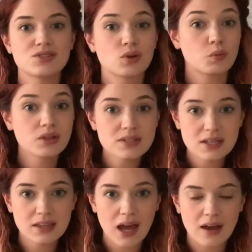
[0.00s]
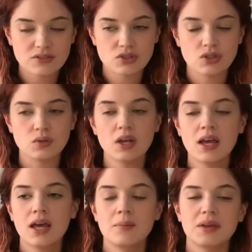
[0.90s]
are wilting in the afternoon,
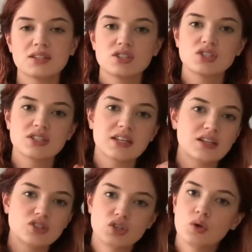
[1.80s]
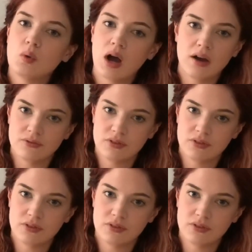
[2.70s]
because it's just getting too hot for